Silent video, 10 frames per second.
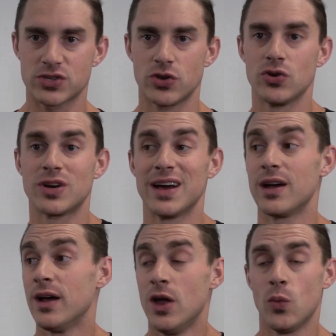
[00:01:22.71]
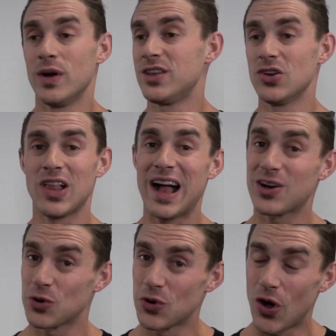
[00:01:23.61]
So you're gonna, whether you like
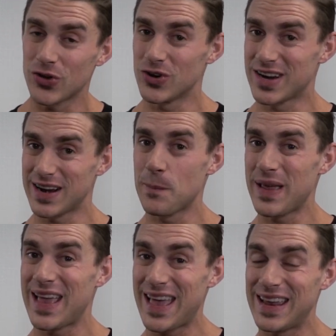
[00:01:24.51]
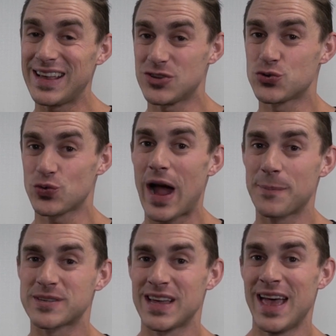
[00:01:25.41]
it or not, you're gonna be hitting
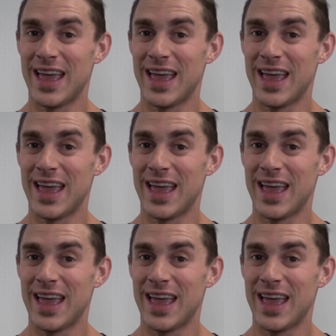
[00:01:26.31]
traps